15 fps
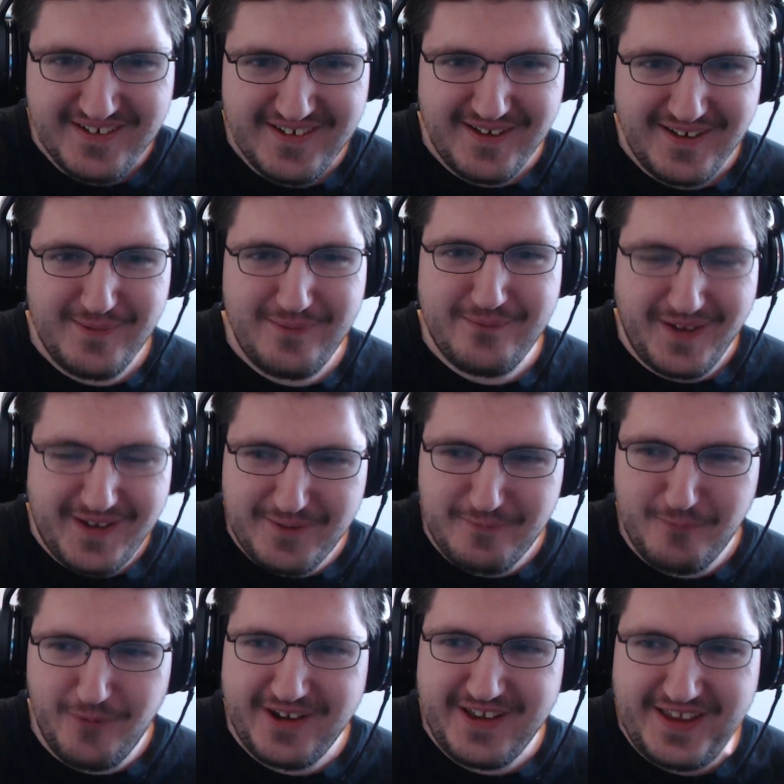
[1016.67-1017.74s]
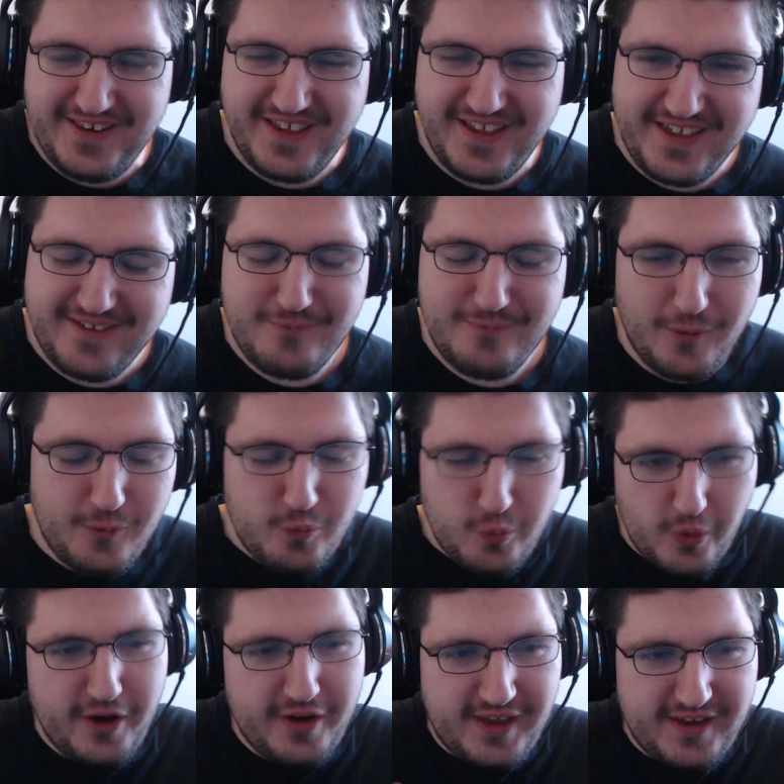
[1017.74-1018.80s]
The fucking working, to, well,
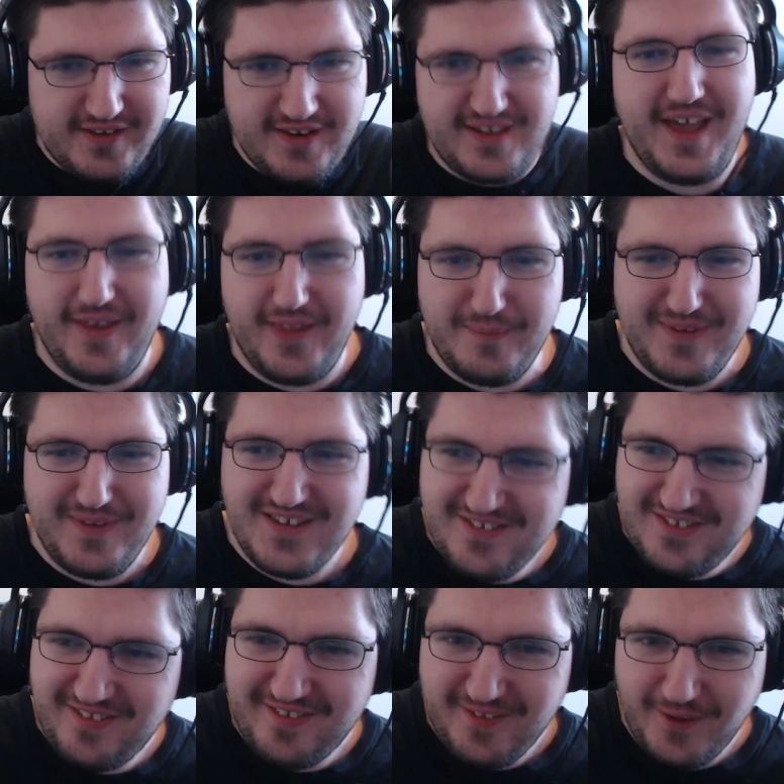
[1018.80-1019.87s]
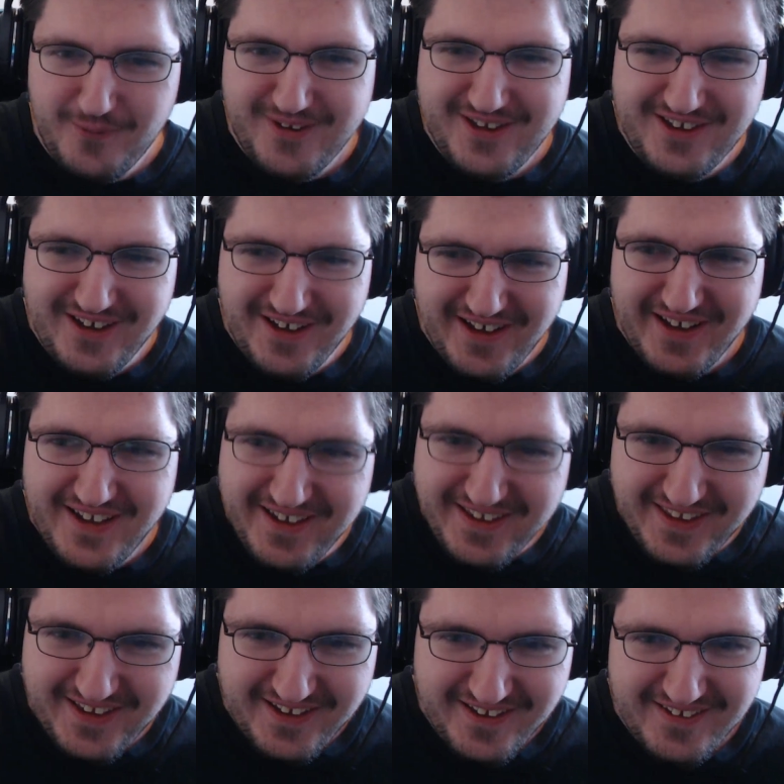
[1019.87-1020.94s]
working together, but this is so
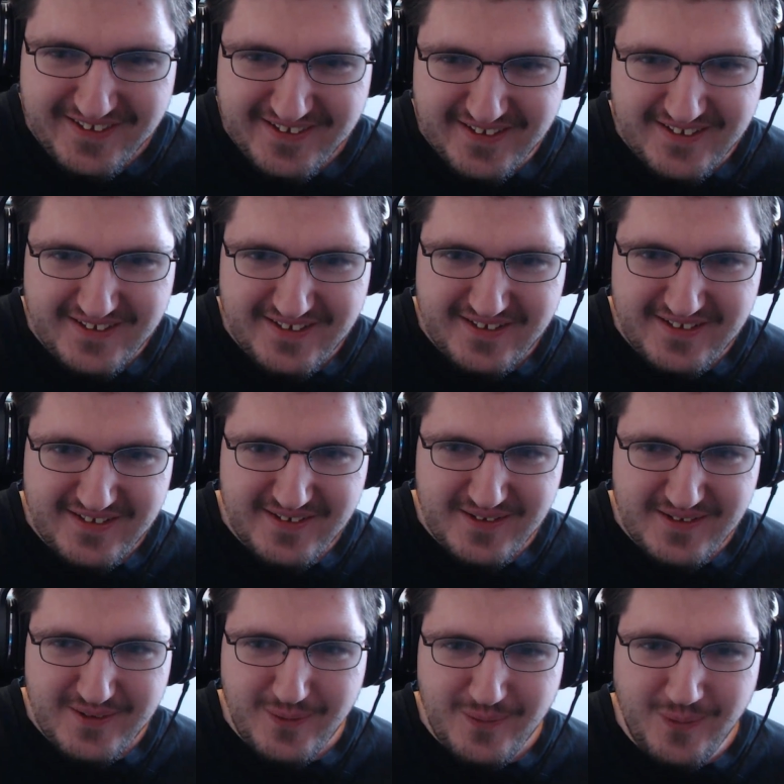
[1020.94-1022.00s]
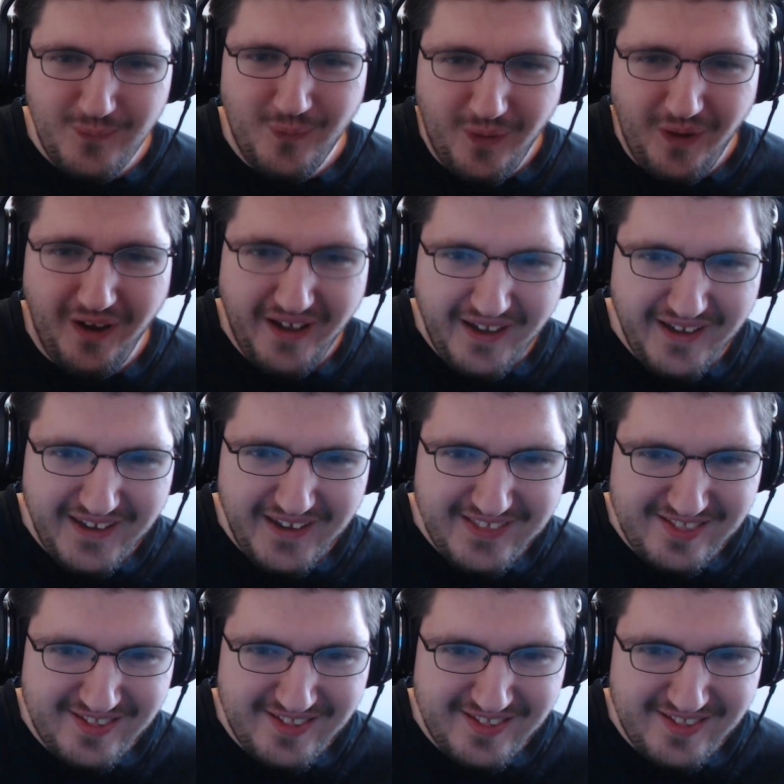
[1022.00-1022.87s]
good! What?